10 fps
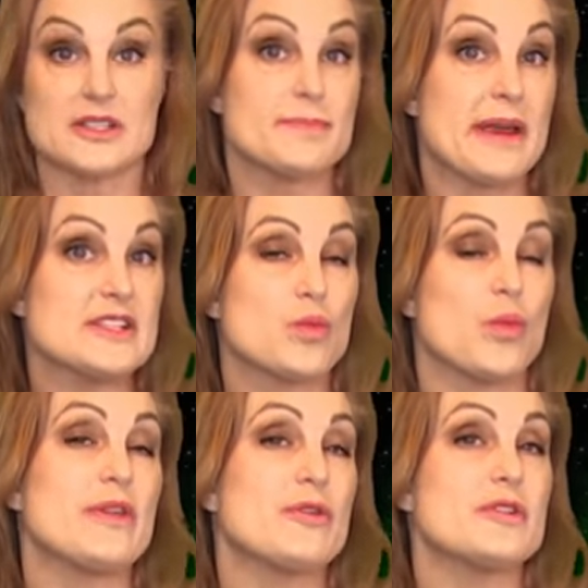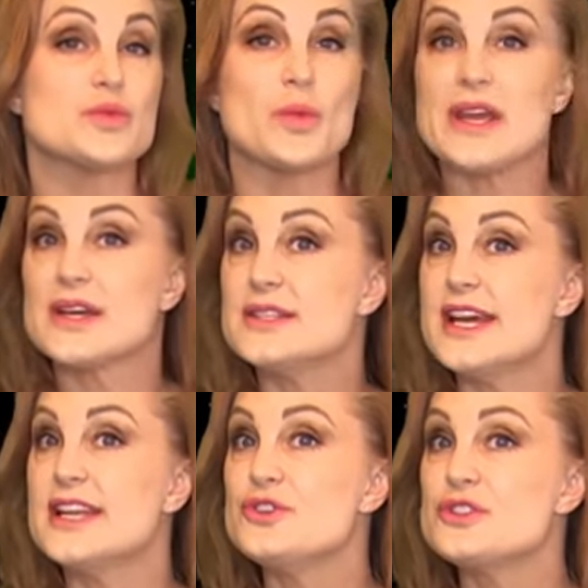Space weather this week
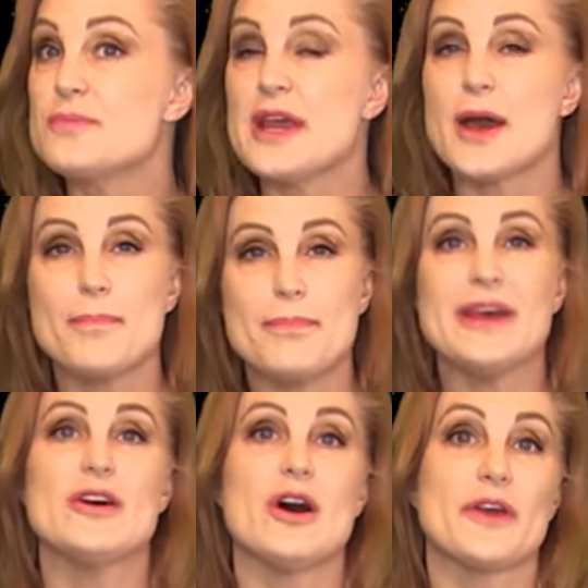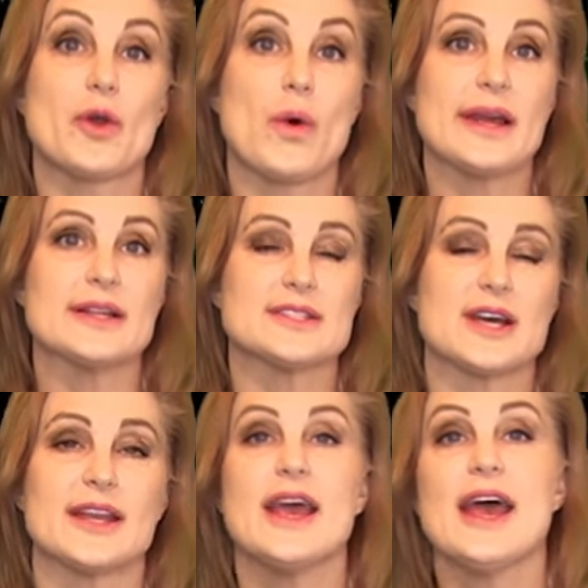continues to be a bit on the quiet
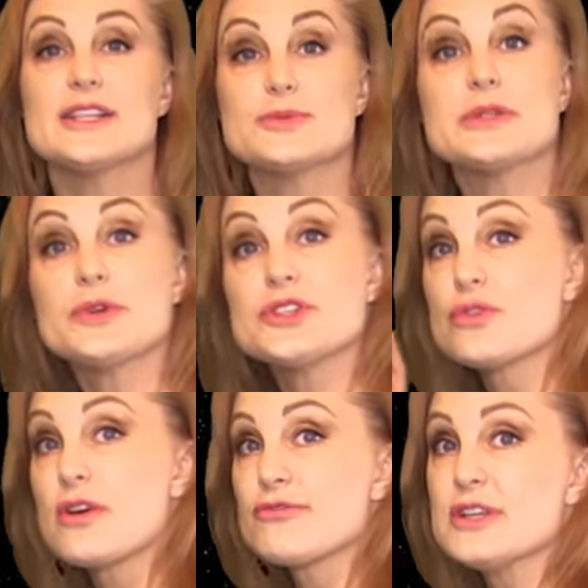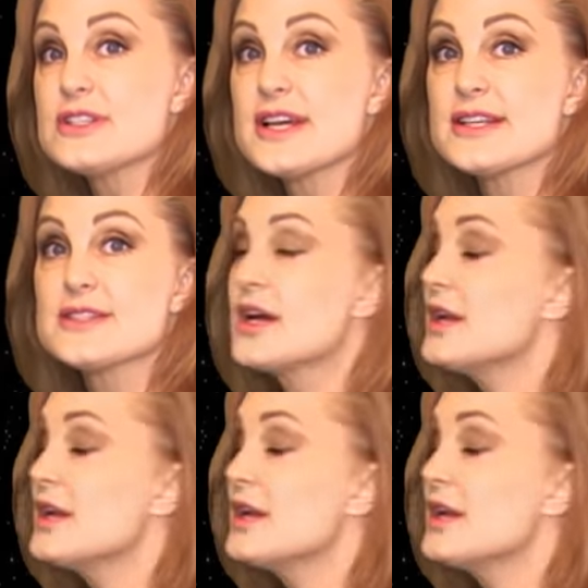side. As we switch to our front side